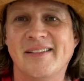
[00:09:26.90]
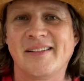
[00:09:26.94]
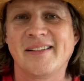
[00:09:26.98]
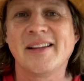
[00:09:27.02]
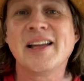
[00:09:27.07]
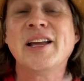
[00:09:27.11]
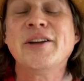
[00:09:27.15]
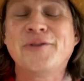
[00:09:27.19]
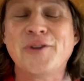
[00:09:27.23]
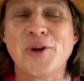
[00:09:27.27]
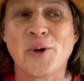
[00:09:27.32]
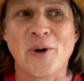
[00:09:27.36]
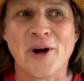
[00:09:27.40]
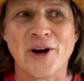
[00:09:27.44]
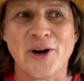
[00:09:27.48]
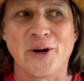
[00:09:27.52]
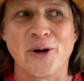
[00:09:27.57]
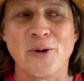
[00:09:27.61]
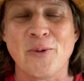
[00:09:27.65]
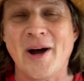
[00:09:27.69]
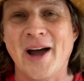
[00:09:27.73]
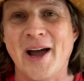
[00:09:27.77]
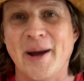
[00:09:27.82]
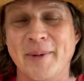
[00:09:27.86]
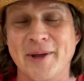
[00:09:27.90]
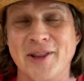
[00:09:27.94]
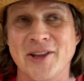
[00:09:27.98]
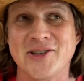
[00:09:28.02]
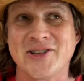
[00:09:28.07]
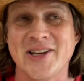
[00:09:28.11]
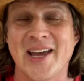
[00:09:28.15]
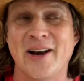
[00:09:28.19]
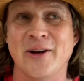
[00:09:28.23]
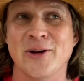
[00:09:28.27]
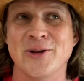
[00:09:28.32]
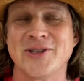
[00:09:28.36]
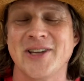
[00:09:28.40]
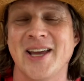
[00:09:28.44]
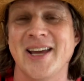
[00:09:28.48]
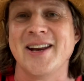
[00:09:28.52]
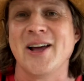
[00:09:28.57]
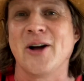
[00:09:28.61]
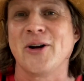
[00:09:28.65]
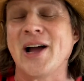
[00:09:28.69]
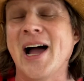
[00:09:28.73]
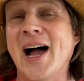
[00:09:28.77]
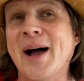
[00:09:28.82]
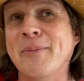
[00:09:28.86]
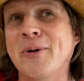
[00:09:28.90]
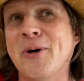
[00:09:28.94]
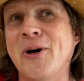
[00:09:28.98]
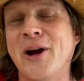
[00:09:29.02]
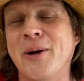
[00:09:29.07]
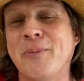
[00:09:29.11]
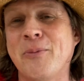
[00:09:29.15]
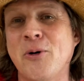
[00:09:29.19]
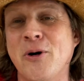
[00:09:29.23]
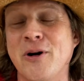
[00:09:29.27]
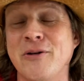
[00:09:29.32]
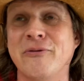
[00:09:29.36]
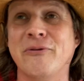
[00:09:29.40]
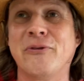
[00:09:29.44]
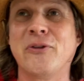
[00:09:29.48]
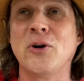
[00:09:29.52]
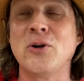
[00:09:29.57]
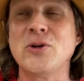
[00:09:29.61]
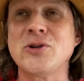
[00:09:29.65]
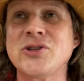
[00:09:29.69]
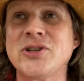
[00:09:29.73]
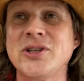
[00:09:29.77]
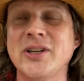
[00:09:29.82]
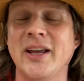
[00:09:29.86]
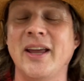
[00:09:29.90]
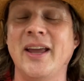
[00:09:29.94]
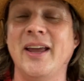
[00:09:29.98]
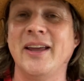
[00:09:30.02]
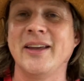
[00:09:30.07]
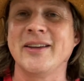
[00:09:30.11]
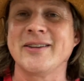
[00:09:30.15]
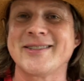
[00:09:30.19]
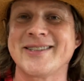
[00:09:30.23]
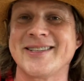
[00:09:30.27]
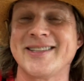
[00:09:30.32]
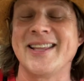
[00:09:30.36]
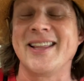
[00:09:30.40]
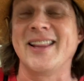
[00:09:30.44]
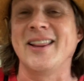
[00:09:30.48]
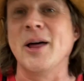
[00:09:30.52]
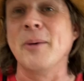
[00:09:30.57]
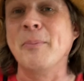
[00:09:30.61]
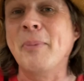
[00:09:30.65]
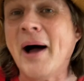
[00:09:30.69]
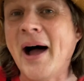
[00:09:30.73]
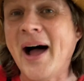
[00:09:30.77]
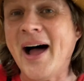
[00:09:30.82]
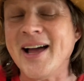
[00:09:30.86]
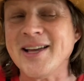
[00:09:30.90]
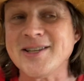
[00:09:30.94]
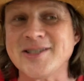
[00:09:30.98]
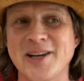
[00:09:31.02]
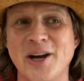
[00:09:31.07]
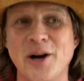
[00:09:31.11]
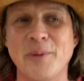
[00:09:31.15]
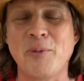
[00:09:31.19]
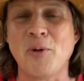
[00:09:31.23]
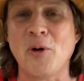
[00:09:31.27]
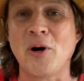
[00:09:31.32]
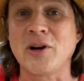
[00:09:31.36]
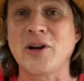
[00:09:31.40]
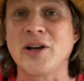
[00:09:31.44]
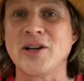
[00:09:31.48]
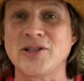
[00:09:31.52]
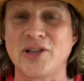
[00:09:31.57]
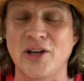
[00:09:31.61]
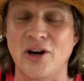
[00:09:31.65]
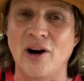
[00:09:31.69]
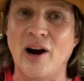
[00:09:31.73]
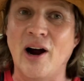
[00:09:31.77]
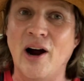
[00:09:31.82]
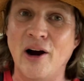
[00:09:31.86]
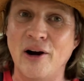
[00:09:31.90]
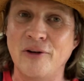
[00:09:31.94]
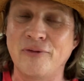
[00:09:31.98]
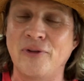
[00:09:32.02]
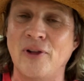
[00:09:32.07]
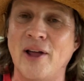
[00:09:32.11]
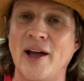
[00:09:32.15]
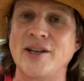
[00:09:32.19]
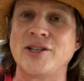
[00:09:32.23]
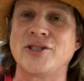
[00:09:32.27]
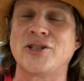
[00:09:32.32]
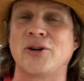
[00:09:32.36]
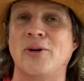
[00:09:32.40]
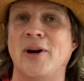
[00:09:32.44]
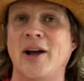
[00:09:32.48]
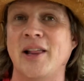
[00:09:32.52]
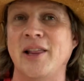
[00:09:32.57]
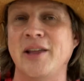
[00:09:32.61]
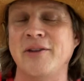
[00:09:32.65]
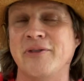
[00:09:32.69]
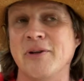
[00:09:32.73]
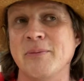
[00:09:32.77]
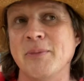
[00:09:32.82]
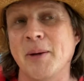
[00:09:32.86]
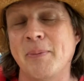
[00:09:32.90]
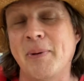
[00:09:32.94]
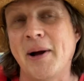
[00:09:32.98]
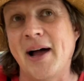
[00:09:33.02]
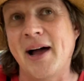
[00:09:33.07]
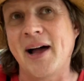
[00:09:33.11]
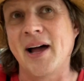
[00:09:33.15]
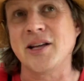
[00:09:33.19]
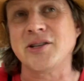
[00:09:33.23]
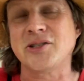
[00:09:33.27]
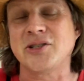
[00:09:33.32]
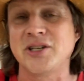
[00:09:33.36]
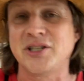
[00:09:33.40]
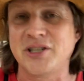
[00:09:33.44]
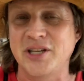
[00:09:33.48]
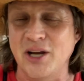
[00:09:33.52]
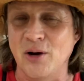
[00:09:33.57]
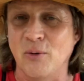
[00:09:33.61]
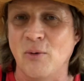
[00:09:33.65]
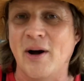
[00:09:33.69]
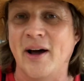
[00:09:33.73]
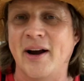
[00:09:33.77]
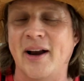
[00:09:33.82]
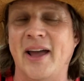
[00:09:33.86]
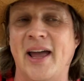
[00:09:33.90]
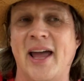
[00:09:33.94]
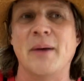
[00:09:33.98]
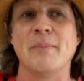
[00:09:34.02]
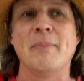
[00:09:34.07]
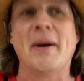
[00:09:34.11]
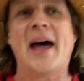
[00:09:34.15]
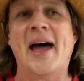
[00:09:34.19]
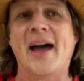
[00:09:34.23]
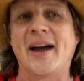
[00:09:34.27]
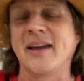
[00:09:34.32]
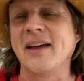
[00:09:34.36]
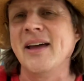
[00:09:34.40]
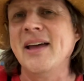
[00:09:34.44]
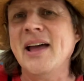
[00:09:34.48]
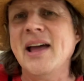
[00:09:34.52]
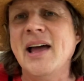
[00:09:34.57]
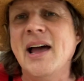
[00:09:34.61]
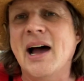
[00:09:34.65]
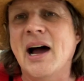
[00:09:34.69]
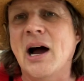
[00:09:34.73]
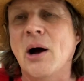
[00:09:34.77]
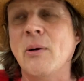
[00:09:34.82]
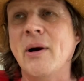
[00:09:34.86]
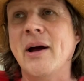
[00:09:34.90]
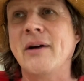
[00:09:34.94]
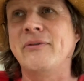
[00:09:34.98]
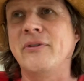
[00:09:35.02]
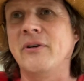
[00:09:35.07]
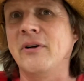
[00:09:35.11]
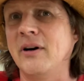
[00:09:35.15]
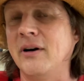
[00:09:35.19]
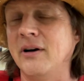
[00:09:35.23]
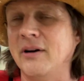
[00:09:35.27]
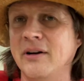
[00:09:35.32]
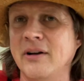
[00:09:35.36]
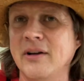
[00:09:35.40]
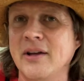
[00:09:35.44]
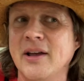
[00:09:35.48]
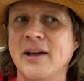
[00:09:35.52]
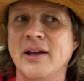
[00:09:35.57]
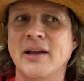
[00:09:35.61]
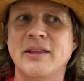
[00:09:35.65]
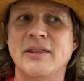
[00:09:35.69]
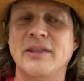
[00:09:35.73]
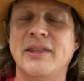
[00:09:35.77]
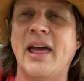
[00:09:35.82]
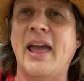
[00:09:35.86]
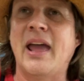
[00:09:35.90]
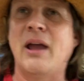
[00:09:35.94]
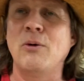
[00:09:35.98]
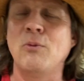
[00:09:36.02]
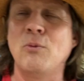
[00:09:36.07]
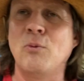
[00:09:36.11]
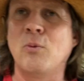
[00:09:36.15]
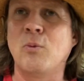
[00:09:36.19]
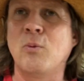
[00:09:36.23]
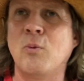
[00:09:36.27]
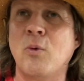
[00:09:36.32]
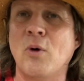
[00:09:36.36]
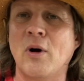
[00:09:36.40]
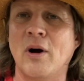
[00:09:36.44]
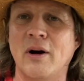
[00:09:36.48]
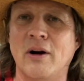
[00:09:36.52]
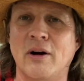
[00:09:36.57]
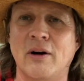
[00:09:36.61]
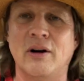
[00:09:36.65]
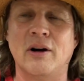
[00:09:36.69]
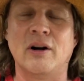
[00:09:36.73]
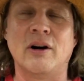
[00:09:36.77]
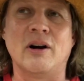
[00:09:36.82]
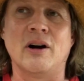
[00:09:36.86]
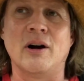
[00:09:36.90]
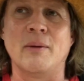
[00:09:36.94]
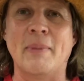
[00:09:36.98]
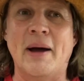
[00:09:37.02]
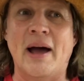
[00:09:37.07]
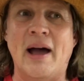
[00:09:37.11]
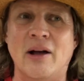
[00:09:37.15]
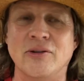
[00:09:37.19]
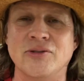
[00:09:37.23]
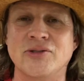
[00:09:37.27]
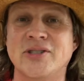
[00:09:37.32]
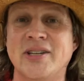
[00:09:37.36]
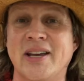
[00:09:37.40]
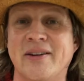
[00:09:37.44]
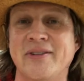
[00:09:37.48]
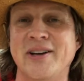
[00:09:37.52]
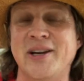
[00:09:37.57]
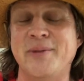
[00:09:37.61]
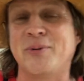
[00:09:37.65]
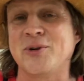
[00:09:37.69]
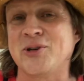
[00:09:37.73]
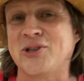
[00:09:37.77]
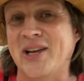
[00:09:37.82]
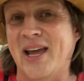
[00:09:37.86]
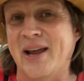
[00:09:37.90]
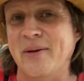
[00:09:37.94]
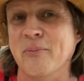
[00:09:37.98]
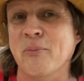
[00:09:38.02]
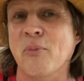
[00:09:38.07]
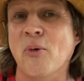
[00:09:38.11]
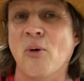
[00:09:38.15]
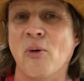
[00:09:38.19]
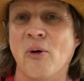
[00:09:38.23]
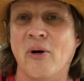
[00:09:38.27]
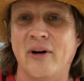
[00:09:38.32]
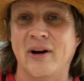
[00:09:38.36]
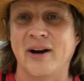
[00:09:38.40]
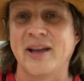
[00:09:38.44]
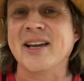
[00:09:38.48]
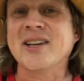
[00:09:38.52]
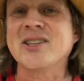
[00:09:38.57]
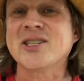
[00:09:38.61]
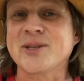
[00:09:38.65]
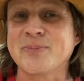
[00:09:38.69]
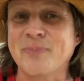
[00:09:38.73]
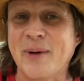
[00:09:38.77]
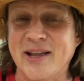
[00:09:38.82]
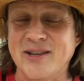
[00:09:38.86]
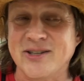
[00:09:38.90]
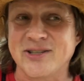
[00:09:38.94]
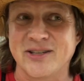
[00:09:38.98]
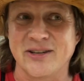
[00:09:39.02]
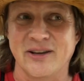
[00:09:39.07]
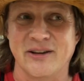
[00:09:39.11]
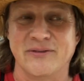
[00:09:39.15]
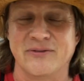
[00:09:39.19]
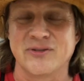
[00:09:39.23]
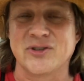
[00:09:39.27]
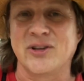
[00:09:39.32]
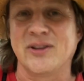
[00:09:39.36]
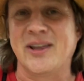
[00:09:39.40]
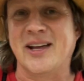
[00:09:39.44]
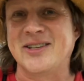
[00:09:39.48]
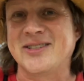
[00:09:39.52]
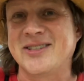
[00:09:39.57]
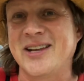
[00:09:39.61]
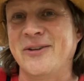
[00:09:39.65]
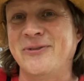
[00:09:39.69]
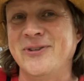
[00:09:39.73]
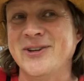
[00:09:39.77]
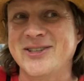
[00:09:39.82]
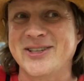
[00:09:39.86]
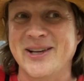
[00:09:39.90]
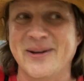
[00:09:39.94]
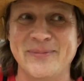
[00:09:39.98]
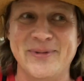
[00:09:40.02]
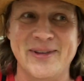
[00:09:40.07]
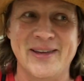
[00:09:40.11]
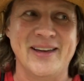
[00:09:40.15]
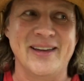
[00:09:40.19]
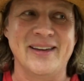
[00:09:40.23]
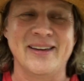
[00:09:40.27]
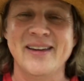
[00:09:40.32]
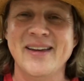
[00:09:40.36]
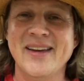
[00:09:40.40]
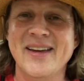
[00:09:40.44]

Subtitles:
If you're wondering why I'm in the San Jose del Cabo airport versus the La Paz airport, because there are flights directly from La Paz to Tijuana and back. However, they were about 70% more expensive. So that's definitely something.